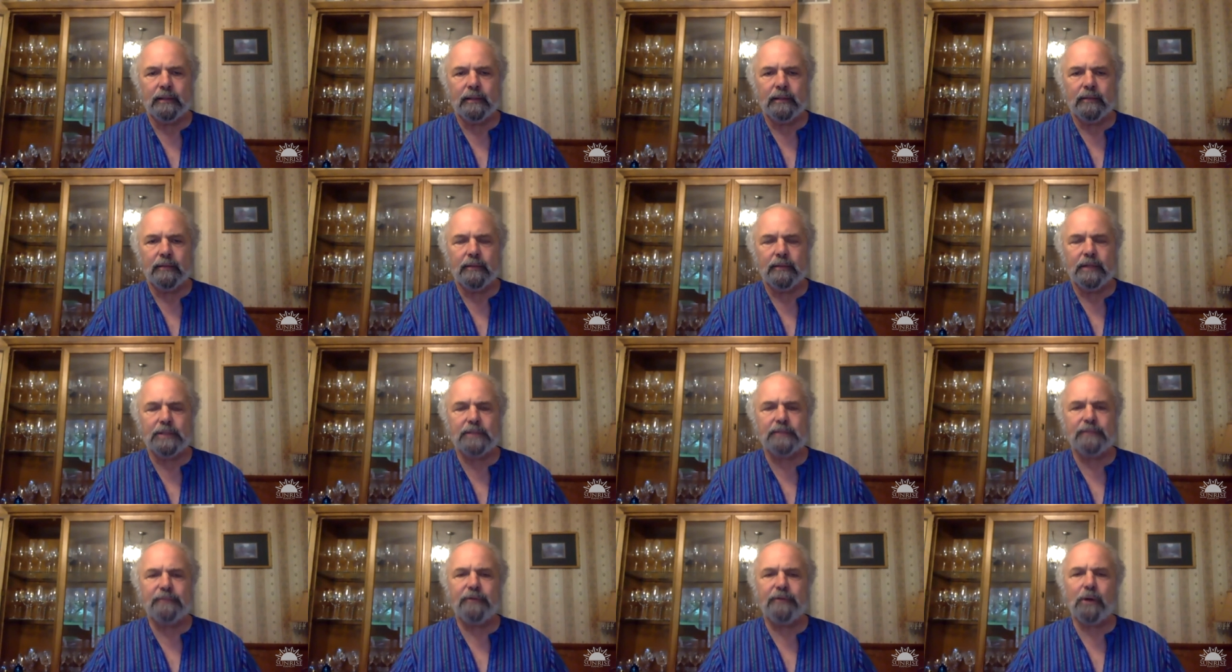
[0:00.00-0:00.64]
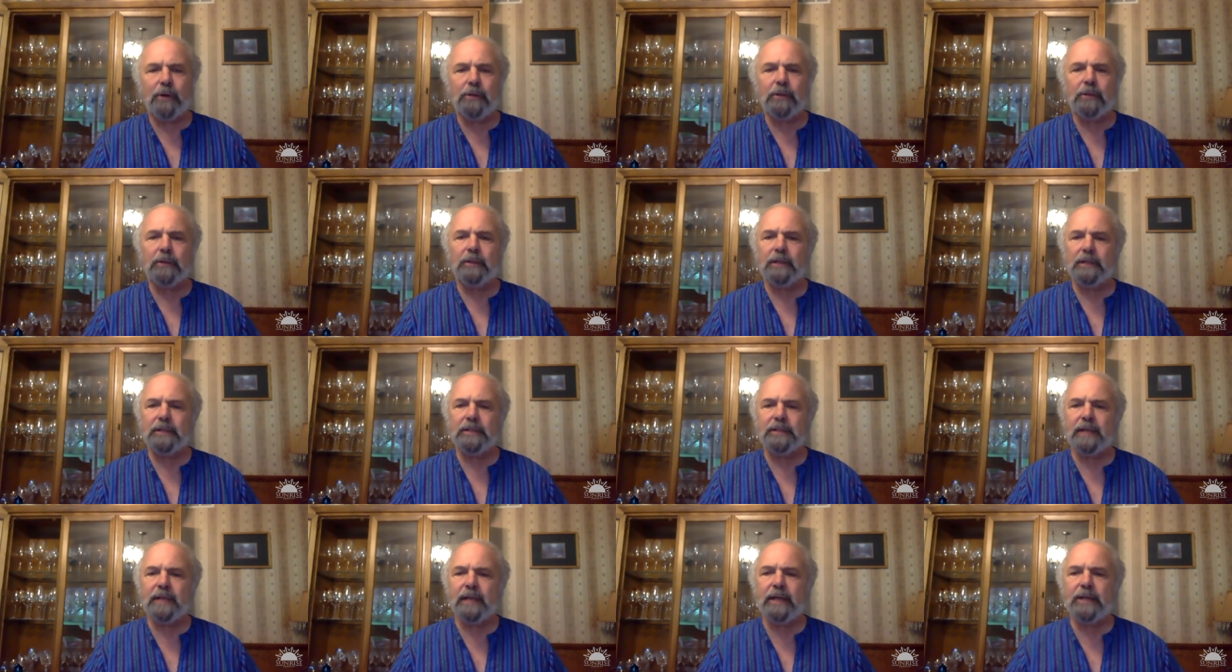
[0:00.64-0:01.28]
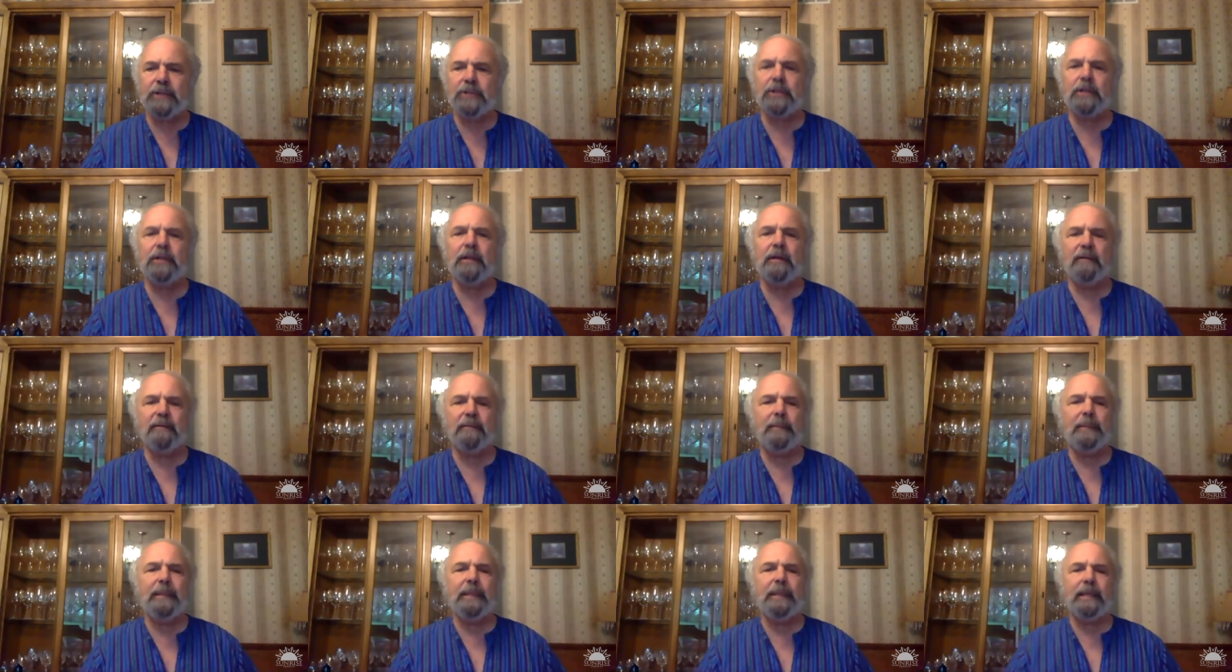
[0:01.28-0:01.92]
This focalization
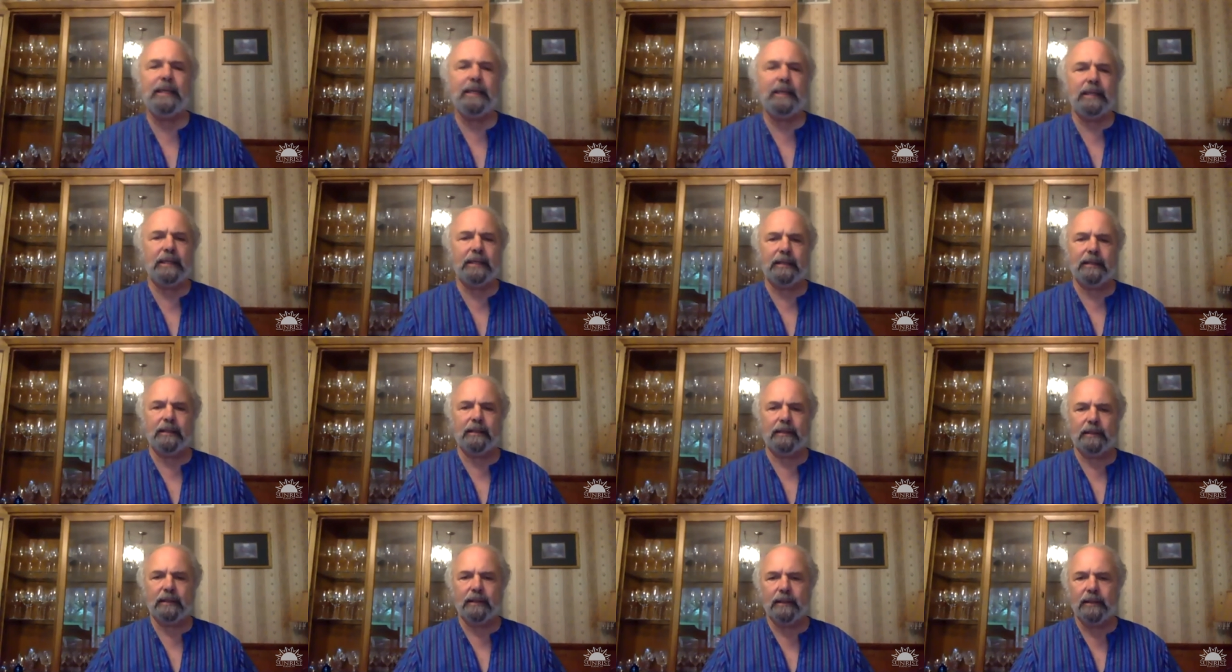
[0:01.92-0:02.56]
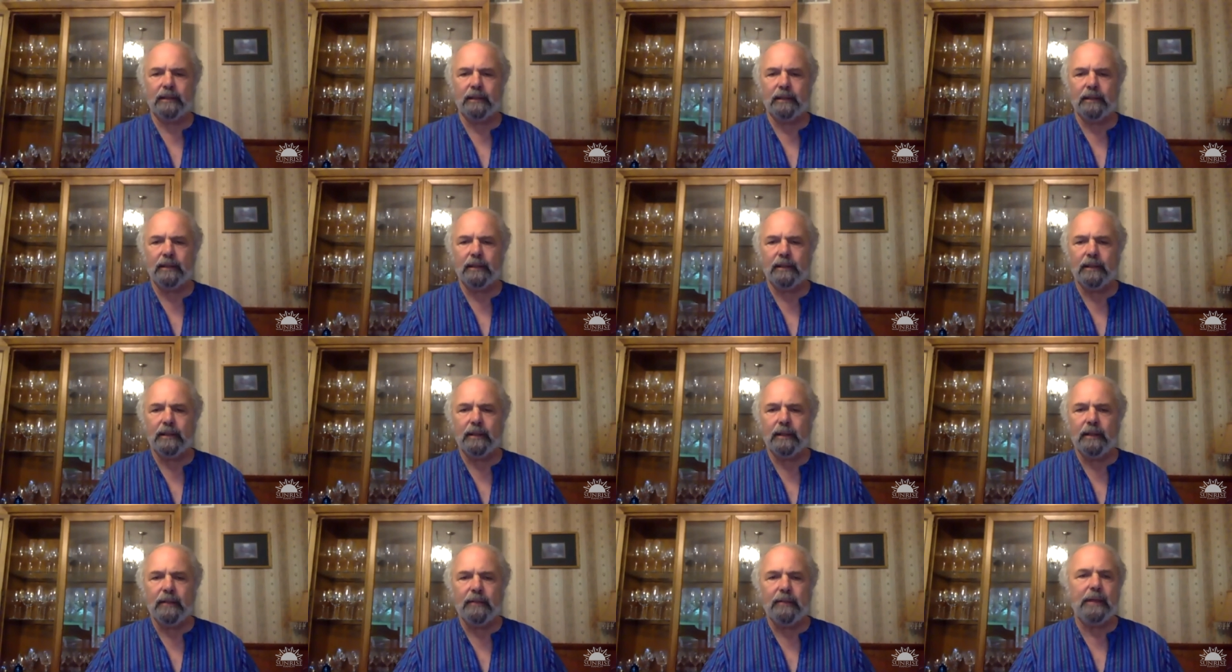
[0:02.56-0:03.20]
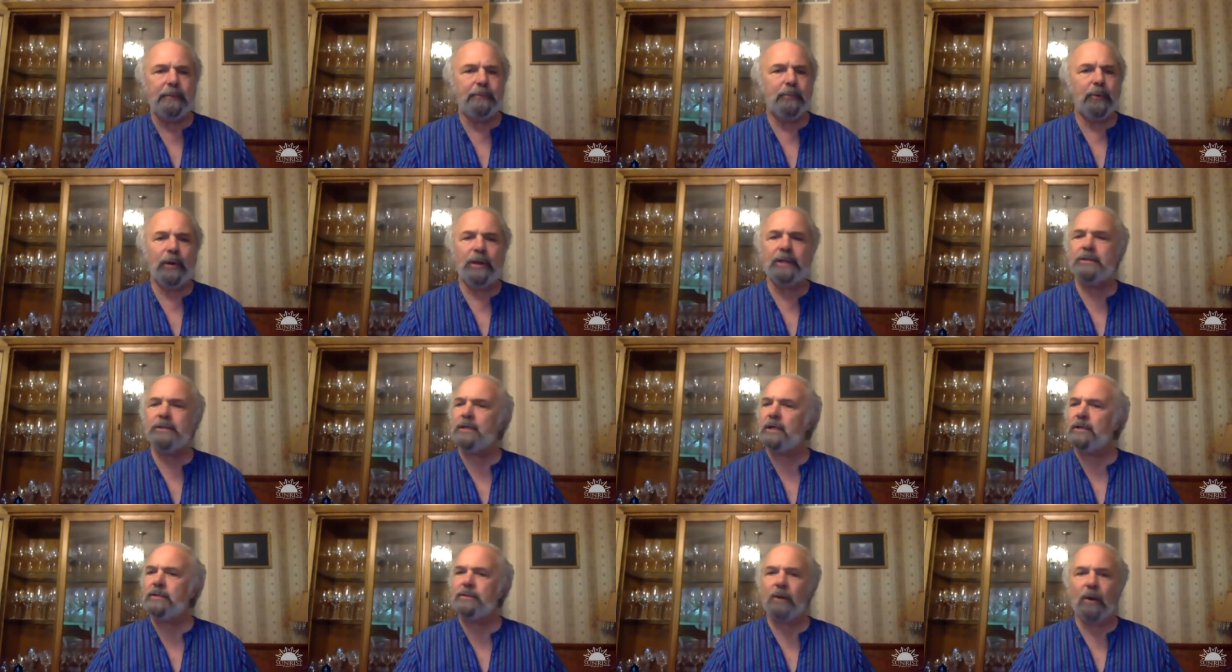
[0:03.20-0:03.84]
of being that
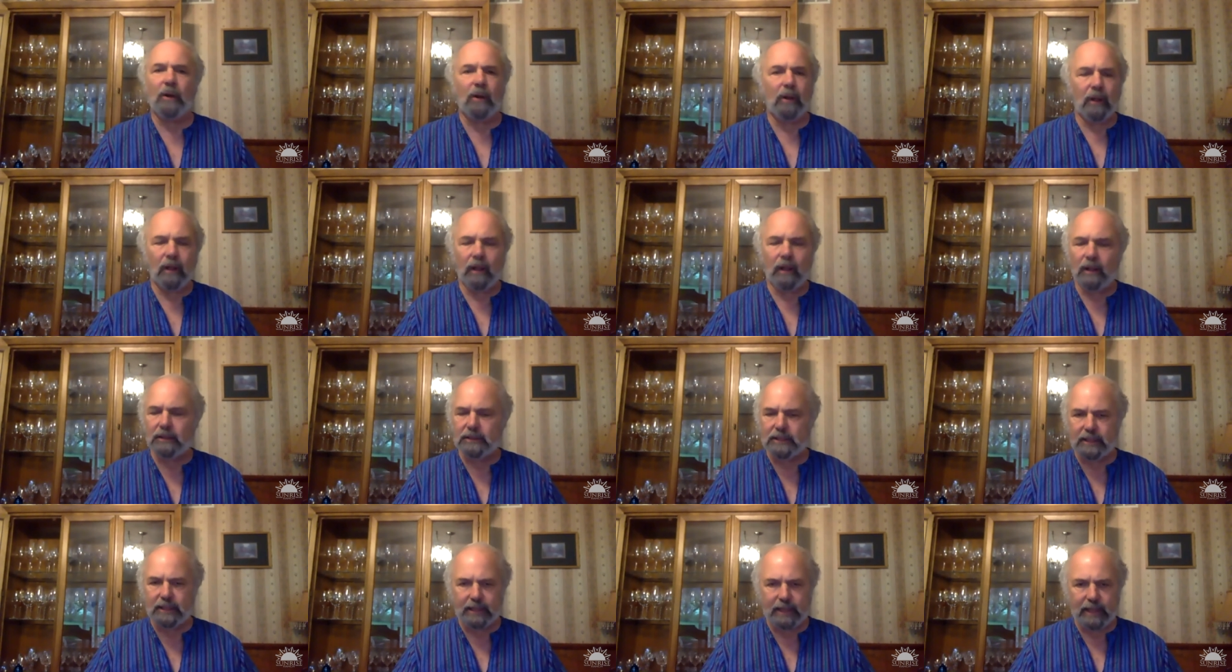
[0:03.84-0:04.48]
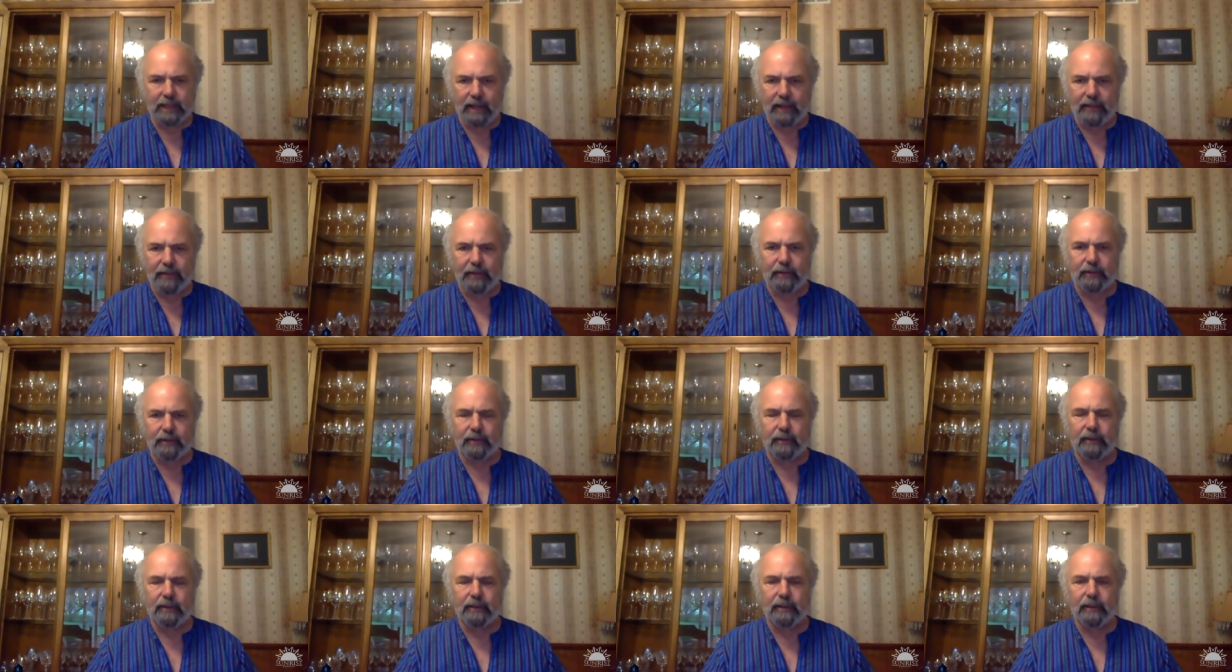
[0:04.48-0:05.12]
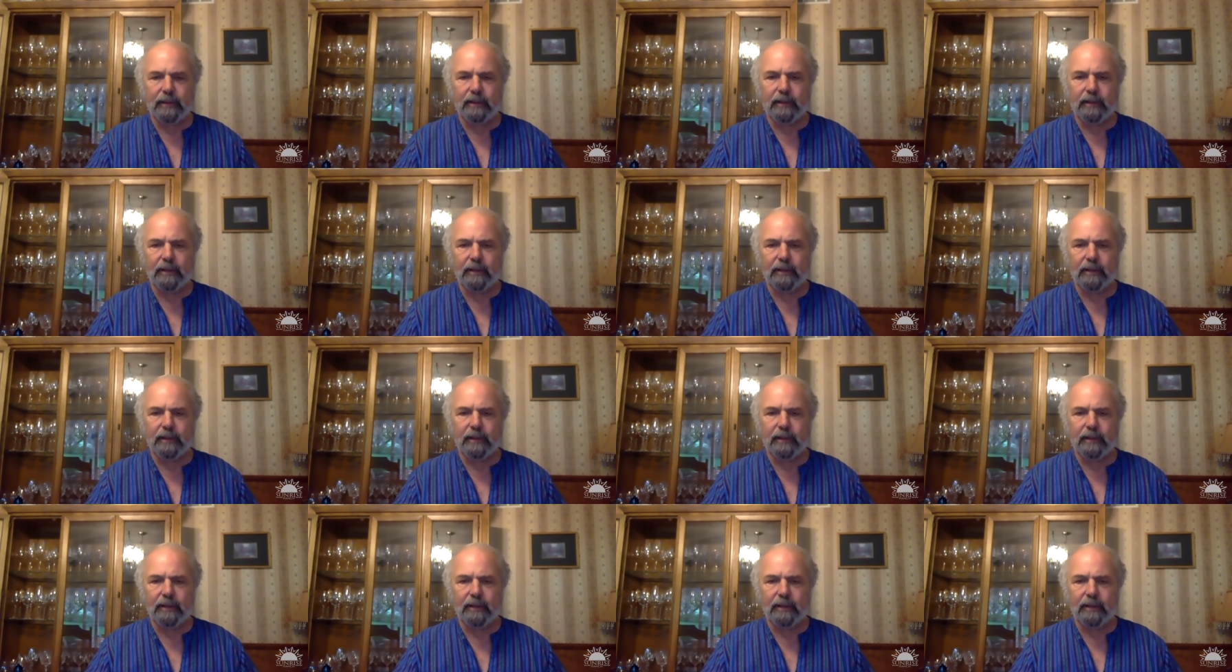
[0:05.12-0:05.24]
brings us all together